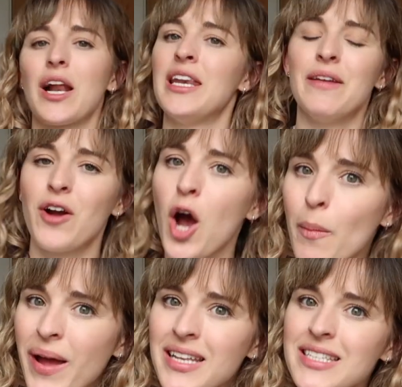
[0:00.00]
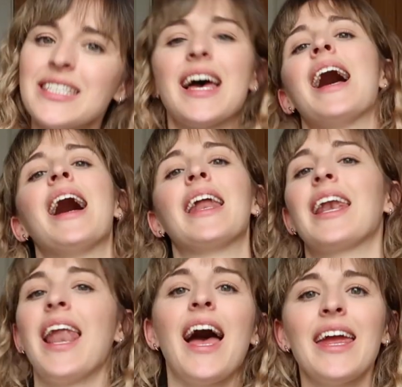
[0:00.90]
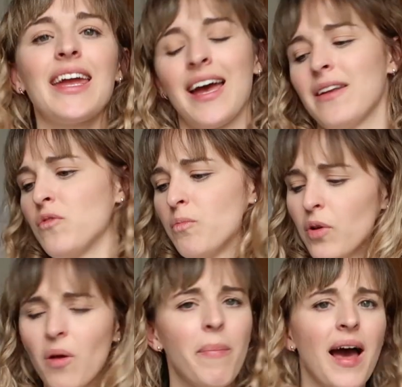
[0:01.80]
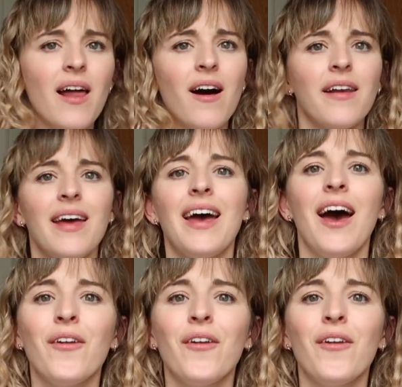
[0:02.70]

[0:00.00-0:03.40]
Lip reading: leave a comment and like and put the bell on